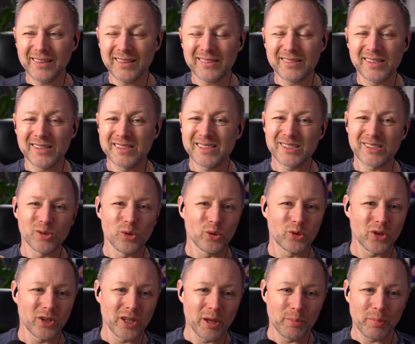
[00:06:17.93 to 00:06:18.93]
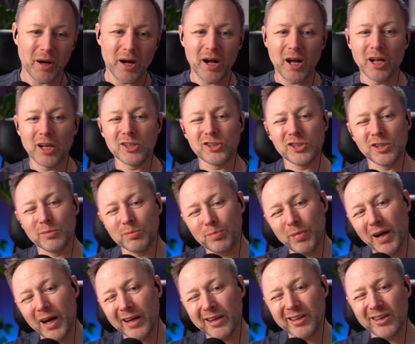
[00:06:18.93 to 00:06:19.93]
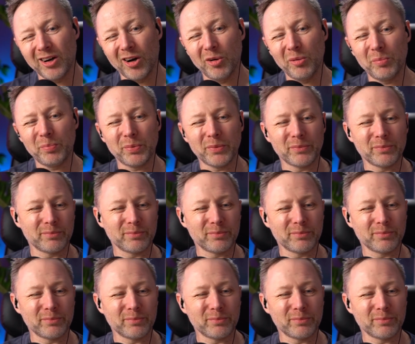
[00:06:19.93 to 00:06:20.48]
to slow down the barge and back up.